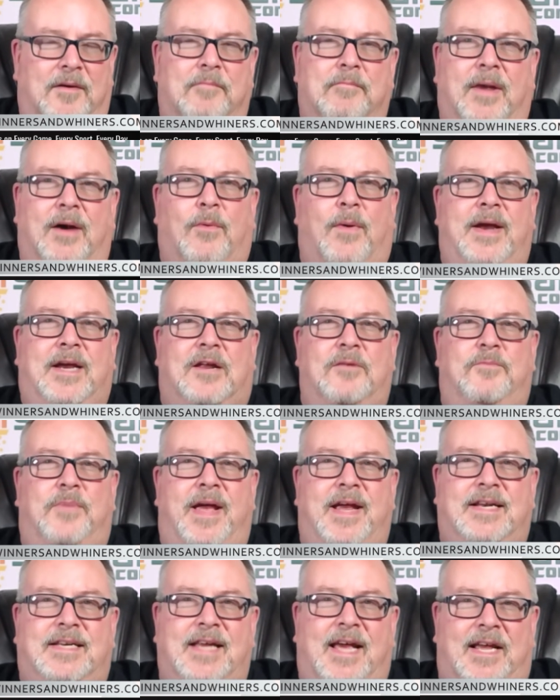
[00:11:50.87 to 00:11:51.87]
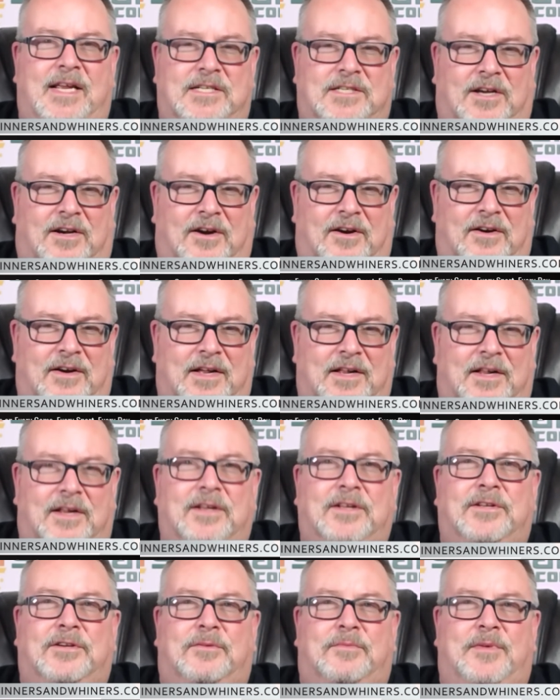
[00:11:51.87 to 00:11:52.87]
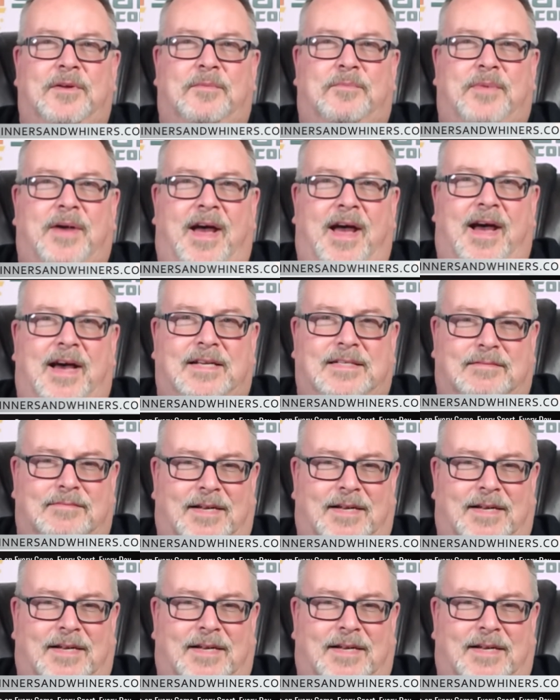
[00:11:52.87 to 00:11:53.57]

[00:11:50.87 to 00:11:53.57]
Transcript: My wake and bake days are a little bit past.